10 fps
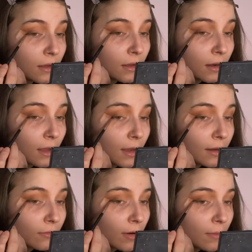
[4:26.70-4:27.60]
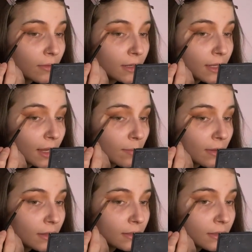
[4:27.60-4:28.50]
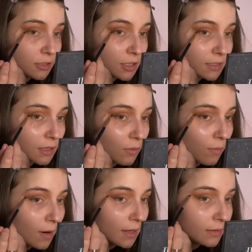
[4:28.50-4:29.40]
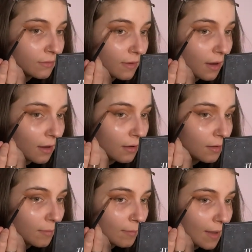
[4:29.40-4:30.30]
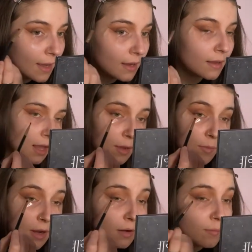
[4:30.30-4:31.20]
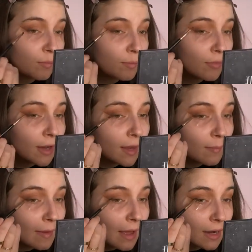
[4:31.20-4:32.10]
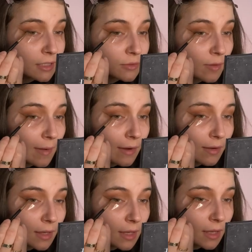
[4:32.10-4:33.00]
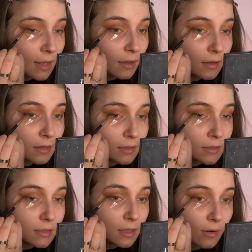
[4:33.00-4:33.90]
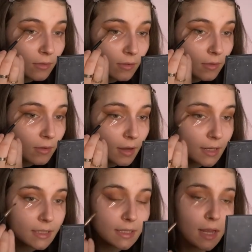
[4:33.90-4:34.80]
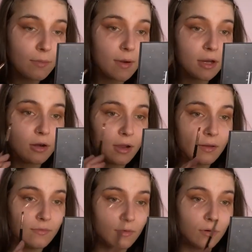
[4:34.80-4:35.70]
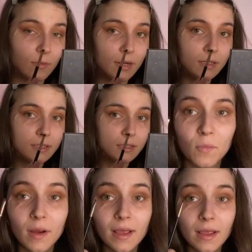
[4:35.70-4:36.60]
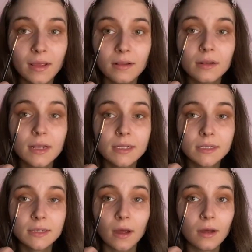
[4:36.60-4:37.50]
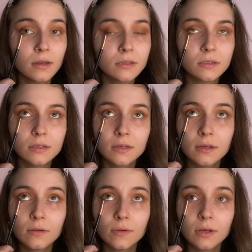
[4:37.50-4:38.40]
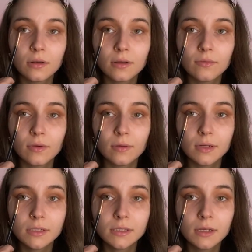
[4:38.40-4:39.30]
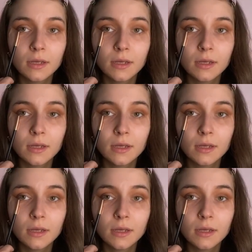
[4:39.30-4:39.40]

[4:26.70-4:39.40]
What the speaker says: a line right where the tape is, which has it quite far back, and we're gonna bring it back to about here. So I'd say when you're looking forwards, where this starts and you're looking forwards,